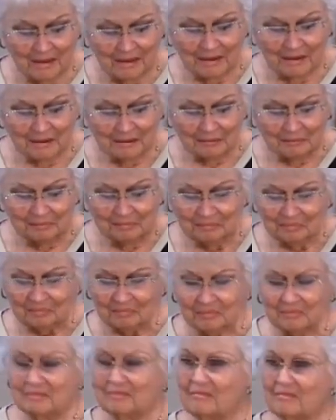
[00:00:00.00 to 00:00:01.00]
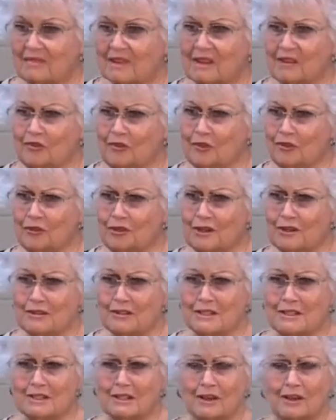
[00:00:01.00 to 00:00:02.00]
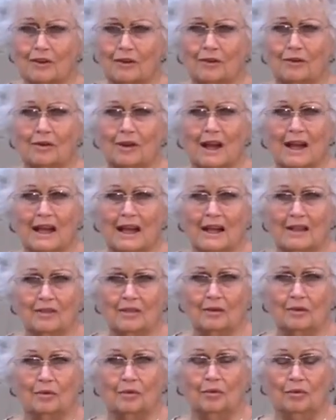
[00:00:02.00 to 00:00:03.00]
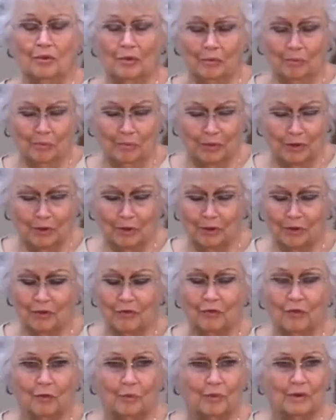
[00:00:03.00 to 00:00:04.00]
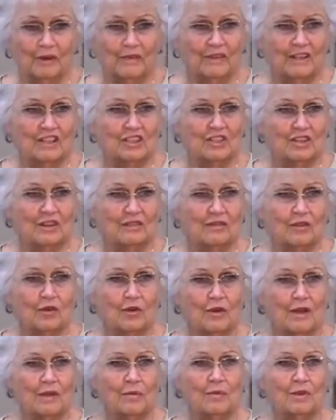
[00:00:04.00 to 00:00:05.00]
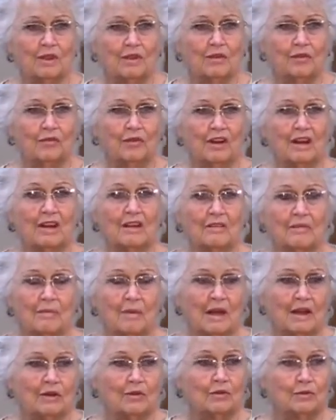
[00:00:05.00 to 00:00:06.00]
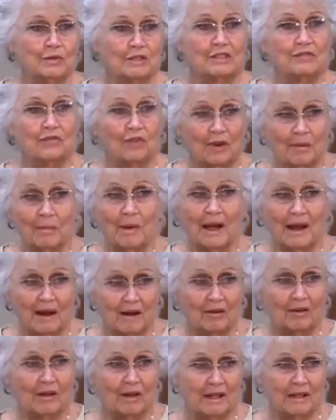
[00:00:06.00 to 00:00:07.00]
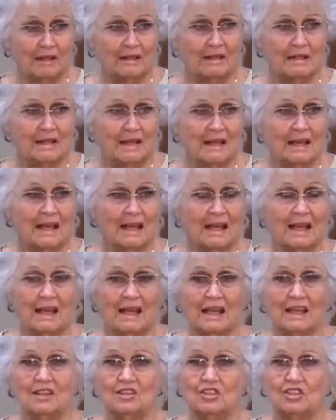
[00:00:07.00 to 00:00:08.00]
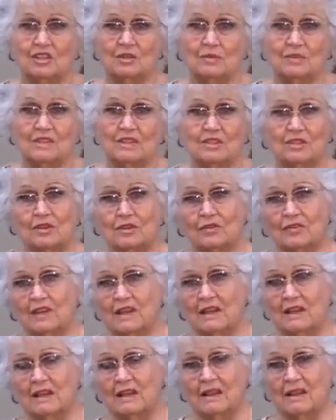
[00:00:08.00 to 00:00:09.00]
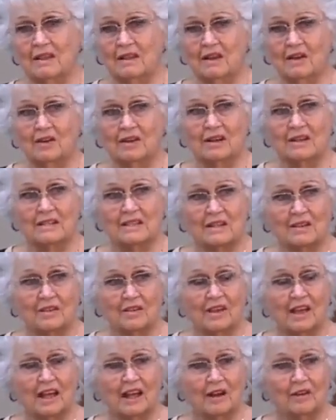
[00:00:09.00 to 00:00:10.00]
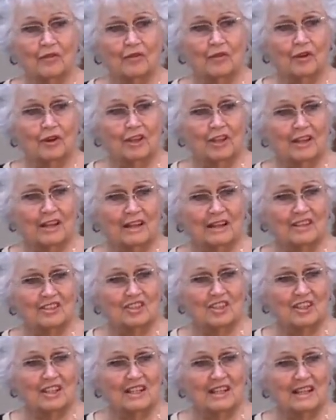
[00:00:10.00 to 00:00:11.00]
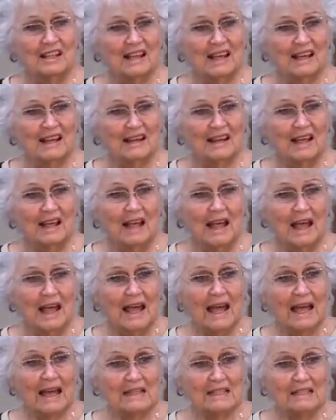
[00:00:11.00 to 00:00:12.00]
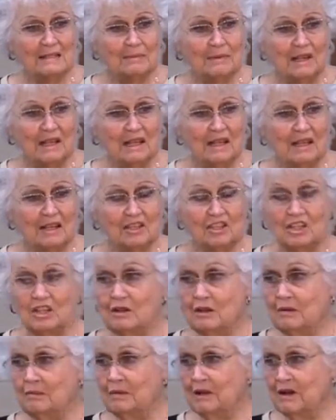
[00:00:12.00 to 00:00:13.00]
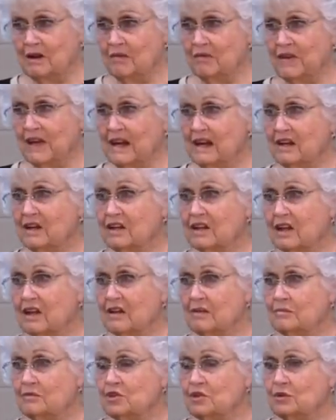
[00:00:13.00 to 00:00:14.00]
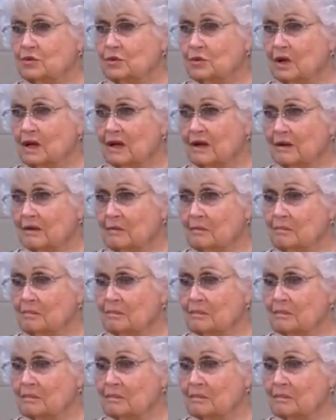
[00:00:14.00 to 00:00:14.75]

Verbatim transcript: A few years ago, I had the beautiful privilege of going with a friend of mine who was from Ireland, and she was serving there in Southern California, and she had asked me, she had been invited to come to